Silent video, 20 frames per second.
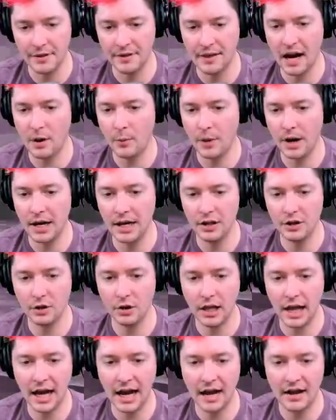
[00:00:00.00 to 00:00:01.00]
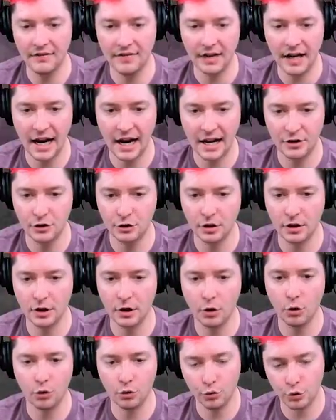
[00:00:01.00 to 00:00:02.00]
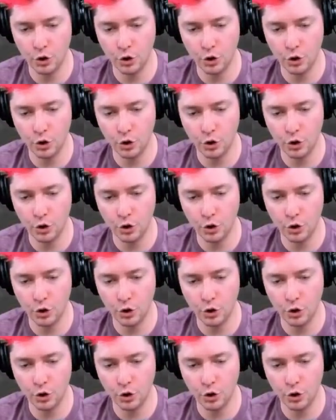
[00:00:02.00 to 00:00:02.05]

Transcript: And that way you'll have an extra little